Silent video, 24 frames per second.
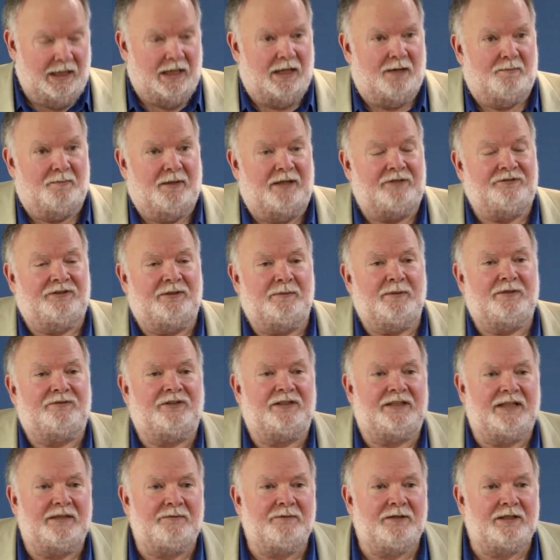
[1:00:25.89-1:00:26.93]
it may seem
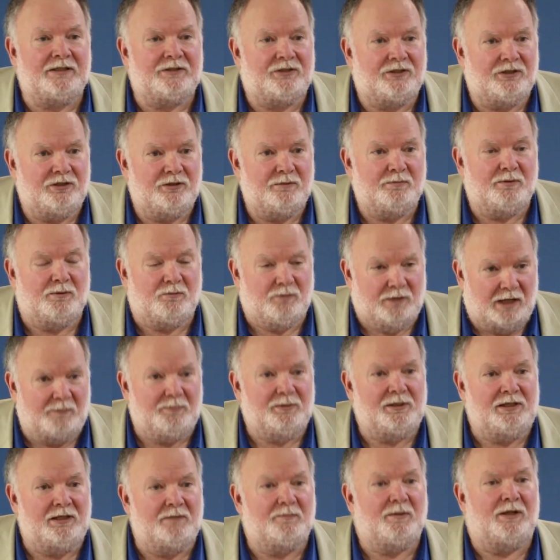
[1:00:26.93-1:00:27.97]
insignificant to you, but when I
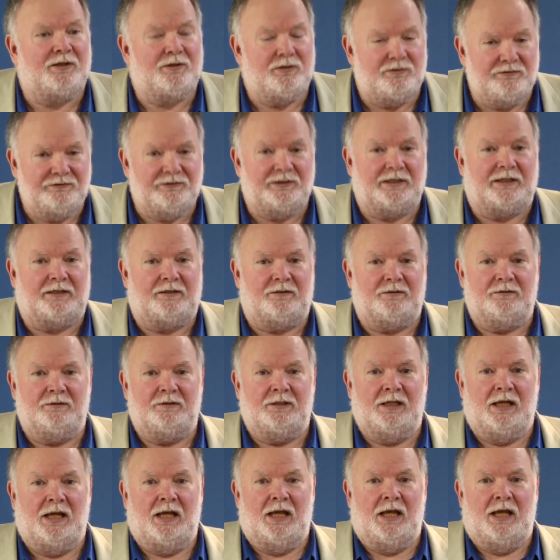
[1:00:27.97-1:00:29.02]
put it in my newsletter
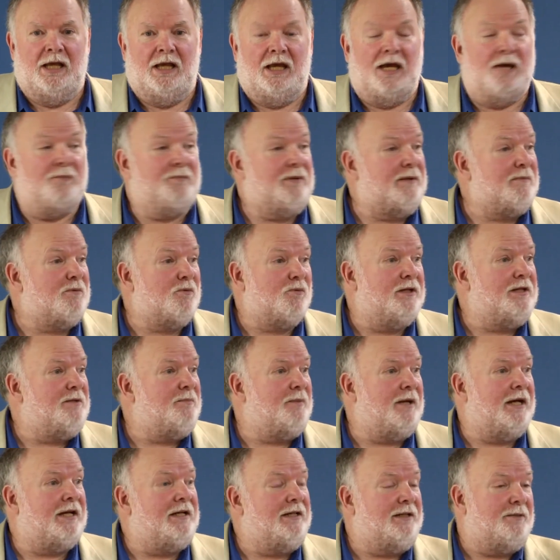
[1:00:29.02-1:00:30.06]
and people read
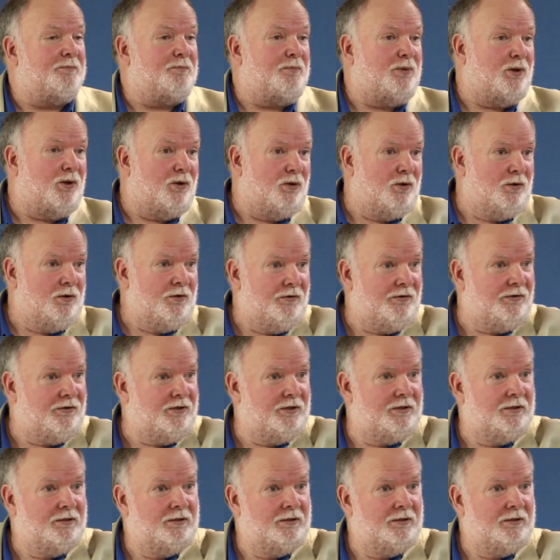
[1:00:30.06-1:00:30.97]
about it in Perth